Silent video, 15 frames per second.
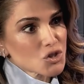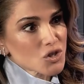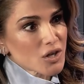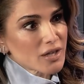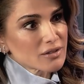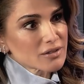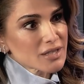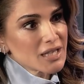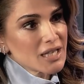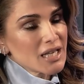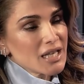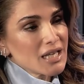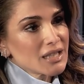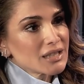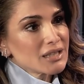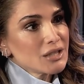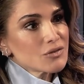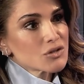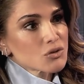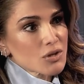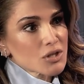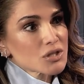child. It leaves
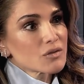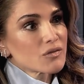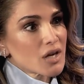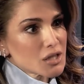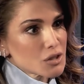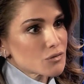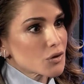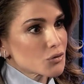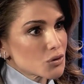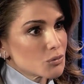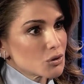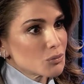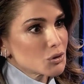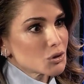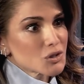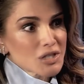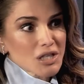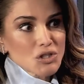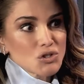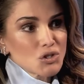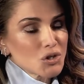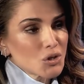the rest of us vulnerable because,
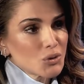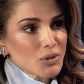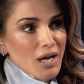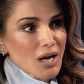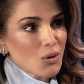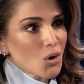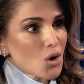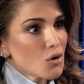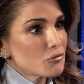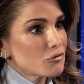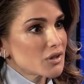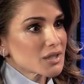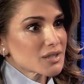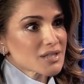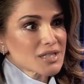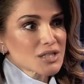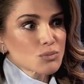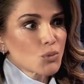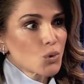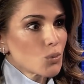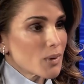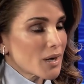as you know now, conflict is
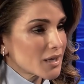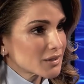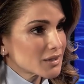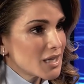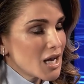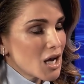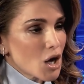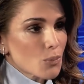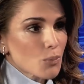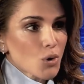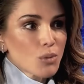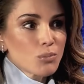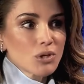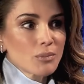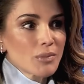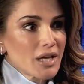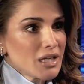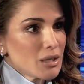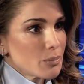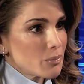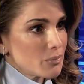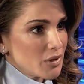mobile. A problem
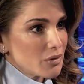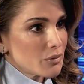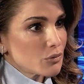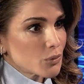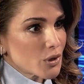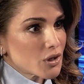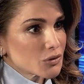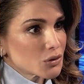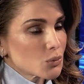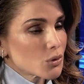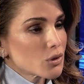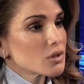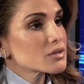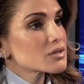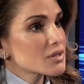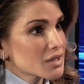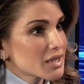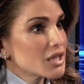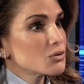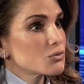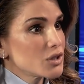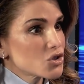anywhere in the world
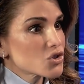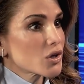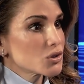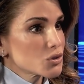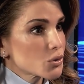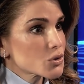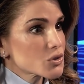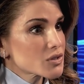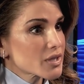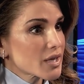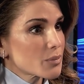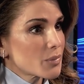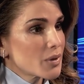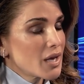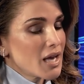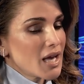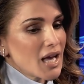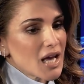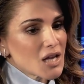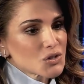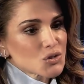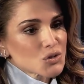can reach our doorstep.
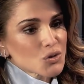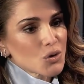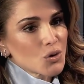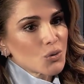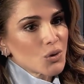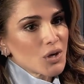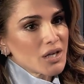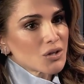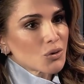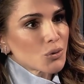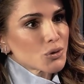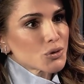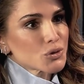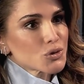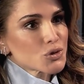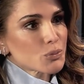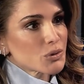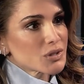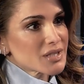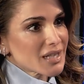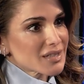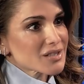And so in order to
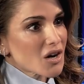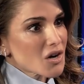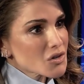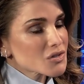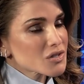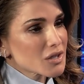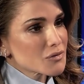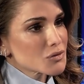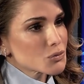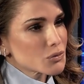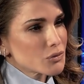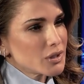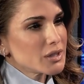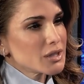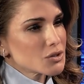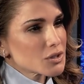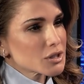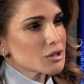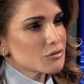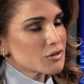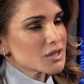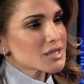protect ourselves, we really need to
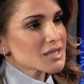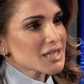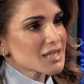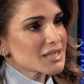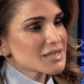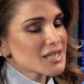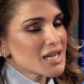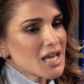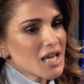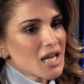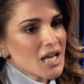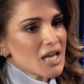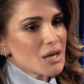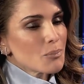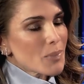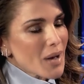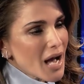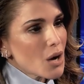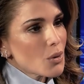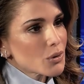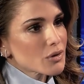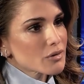give these kids,
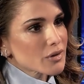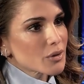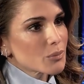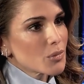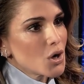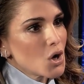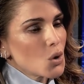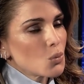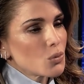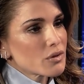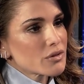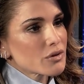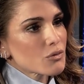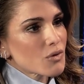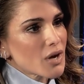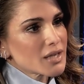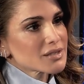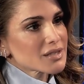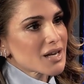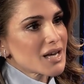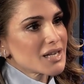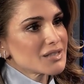empower them with the right
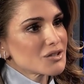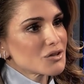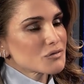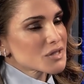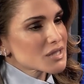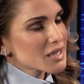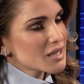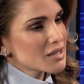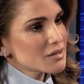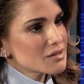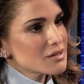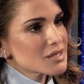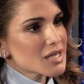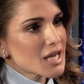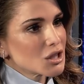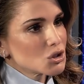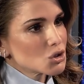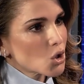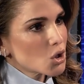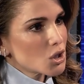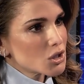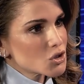kind of skills and
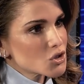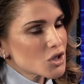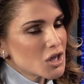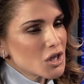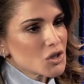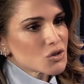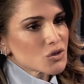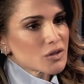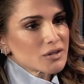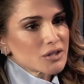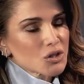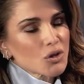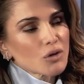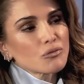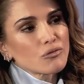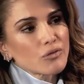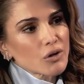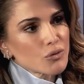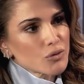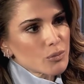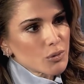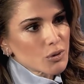knowledge so that they're not
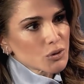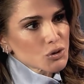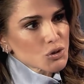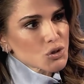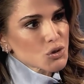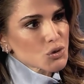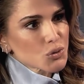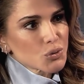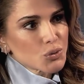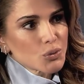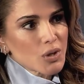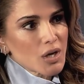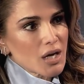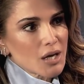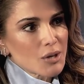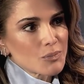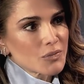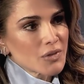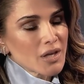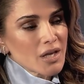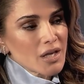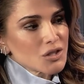vulnerable to
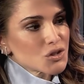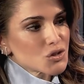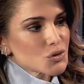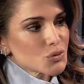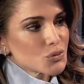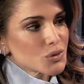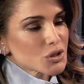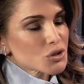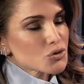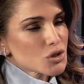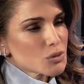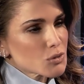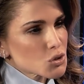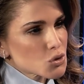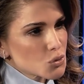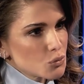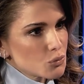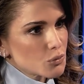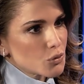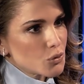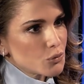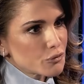extremists
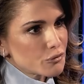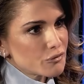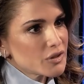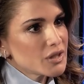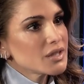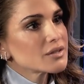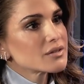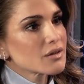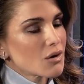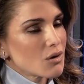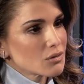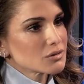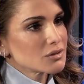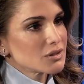who feed on